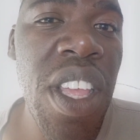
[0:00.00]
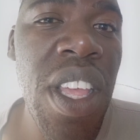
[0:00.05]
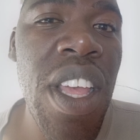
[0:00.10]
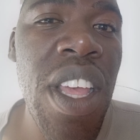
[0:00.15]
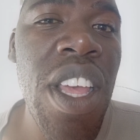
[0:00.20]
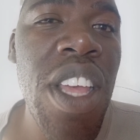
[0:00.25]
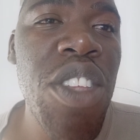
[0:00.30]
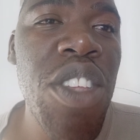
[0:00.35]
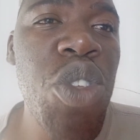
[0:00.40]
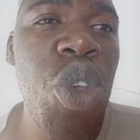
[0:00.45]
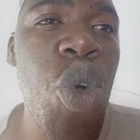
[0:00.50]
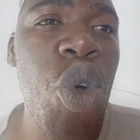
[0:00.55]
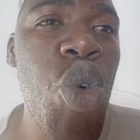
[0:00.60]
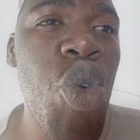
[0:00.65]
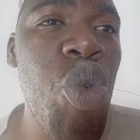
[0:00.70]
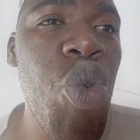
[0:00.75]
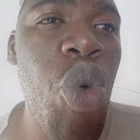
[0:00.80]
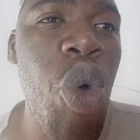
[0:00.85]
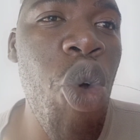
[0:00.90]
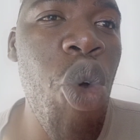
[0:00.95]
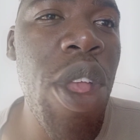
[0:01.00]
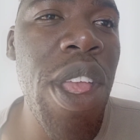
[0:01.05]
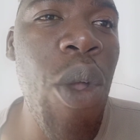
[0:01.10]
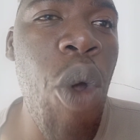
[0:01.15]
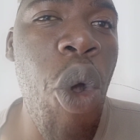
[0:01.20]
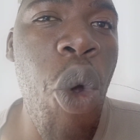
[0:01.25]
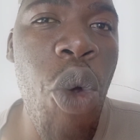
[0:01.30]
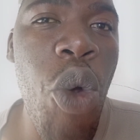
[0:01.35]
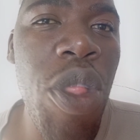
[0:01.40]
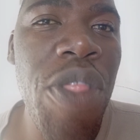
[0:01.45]
So
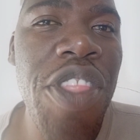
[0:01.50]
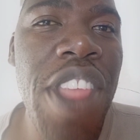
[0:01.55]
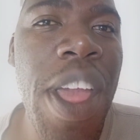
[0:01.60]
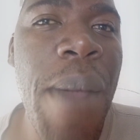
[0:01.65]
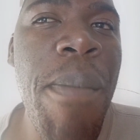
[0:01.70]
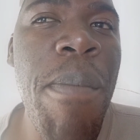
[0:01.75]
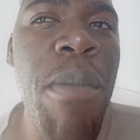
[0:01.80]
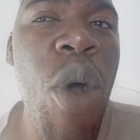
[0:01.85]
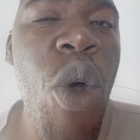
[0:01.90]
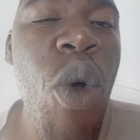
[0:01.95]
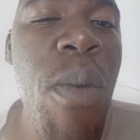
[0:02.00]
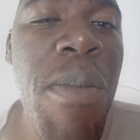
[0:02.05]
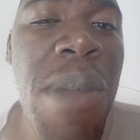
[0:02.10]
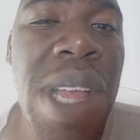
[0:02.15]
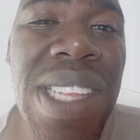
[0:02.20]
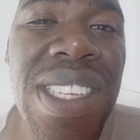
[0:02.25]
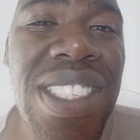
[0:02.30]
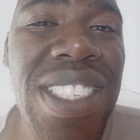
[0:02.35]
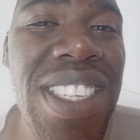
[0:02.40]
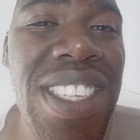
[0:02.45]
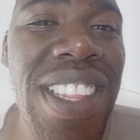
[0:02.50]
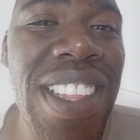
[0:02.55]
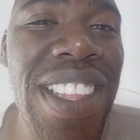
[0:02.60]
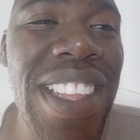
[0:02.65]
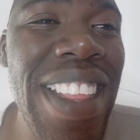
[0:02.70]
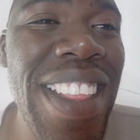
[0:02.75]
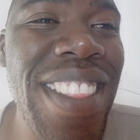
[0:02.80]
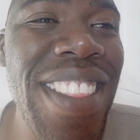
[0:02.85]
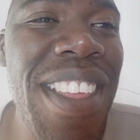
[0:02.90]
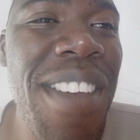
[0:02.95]
the moment
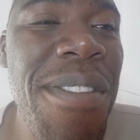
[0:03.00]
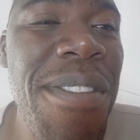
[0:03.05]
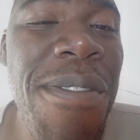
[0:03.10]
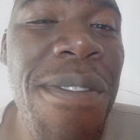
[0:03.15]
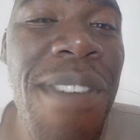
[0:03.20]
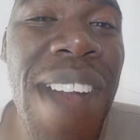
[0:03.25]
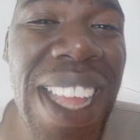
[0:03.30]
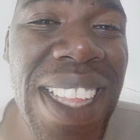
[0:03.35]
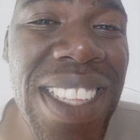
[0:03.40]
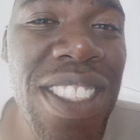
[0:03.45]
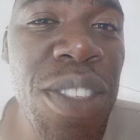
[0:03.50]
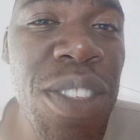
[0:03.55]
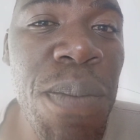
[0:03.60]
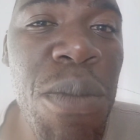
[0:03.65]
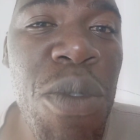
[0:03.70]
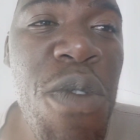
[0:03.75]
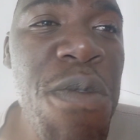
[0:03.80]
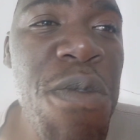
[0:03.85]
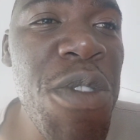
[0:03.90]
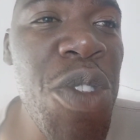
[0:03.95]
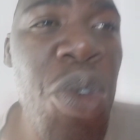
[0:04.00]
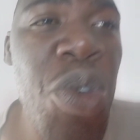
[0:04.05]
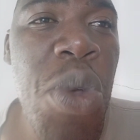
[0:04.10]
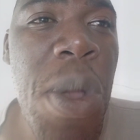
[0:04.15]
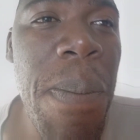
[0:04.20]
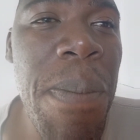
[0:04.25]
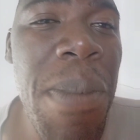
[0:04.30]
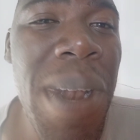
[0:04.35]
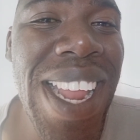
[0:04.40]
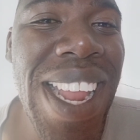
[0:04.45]
the funds move to a
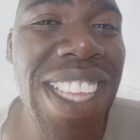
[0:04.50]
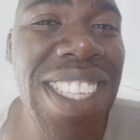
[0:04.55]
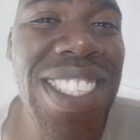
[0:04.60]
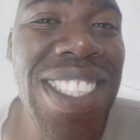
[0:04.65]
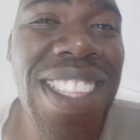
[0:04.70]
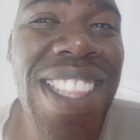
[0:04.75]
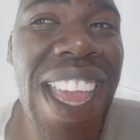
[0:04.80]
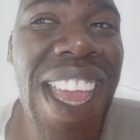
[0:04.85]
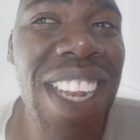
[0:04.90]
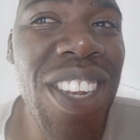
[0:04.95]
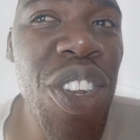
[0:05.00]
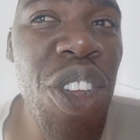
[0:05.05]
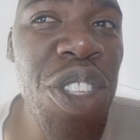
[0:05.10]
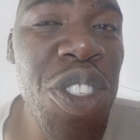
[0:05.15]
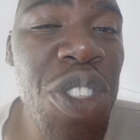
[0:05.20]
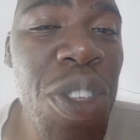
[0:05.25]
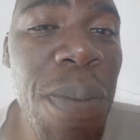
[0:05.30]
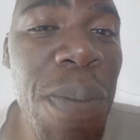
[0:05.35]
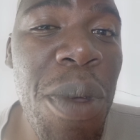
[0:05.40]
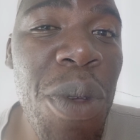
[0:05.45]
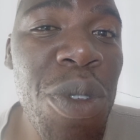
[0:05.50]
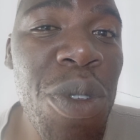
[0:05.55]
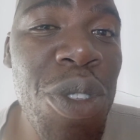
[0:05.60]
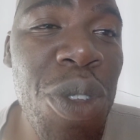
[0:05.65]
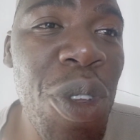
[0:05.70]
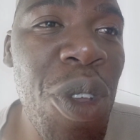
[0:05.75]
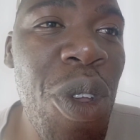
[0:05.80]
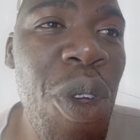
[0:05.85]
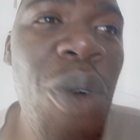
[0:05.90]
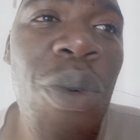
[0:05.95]
place that they are not supposed to
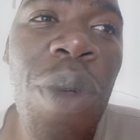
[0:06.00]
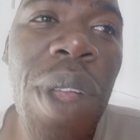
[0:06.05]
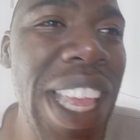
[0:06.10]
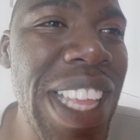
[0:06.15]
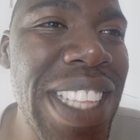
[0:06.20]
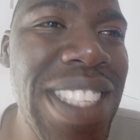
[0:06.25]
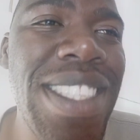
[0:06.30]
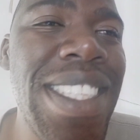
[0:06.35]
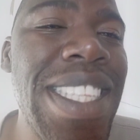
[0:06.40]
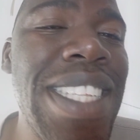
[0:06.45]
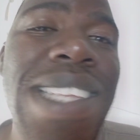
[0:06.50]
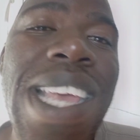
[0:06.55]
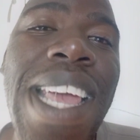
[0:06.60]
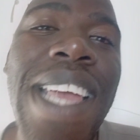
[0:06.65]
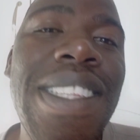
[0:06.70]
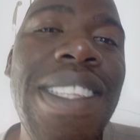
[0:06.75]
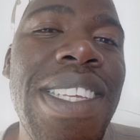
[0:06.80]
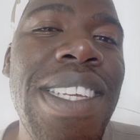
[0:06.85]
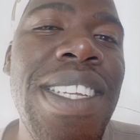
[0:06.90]
go, it's detected,